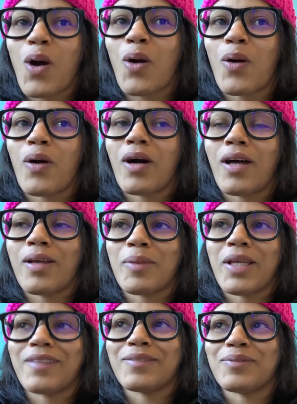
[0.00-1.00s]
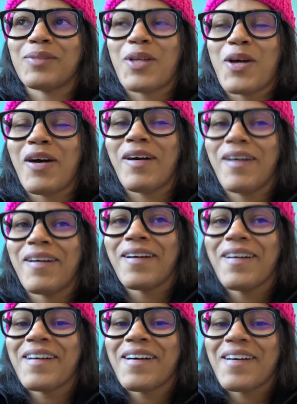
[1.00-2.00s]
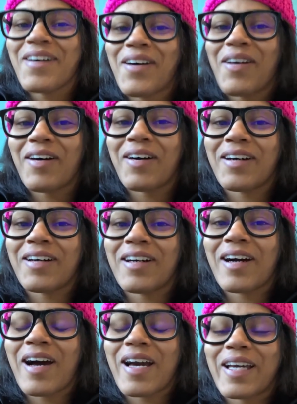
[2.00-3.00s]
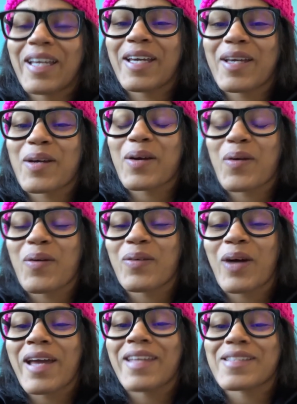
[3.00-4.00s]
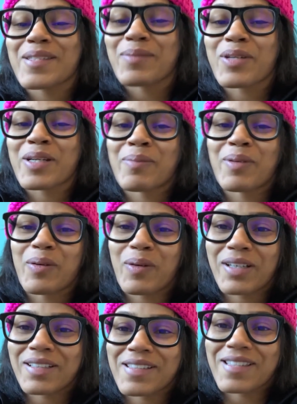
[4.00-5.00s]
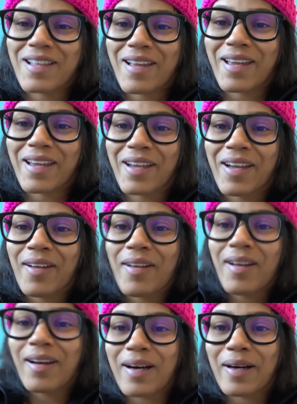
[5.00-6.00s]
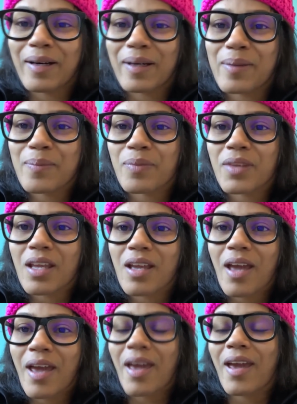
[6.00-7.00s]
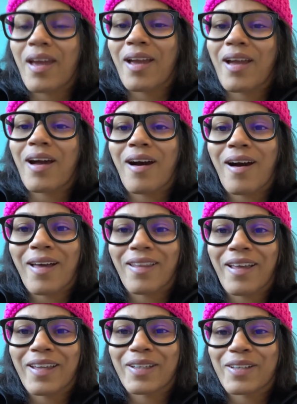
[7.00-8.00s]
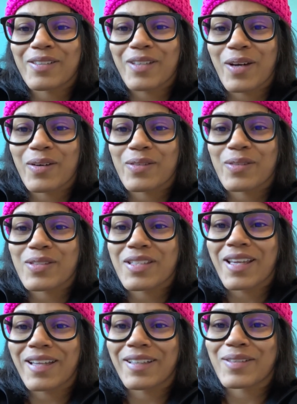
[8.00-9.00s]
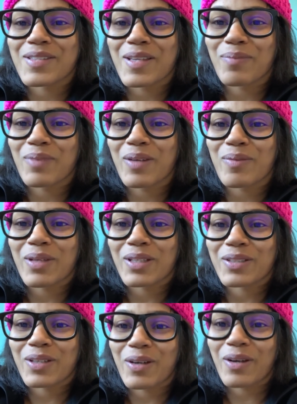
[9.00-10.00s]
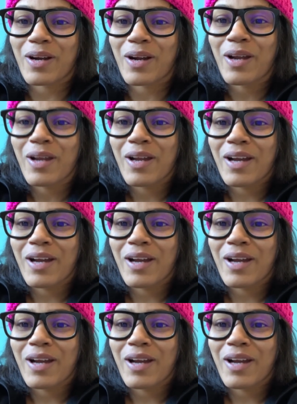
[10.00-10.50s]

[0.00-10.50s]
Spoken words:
Oh, I mean, I get quite some creepy ones like, hey, I like your toes. Can you send me a picture?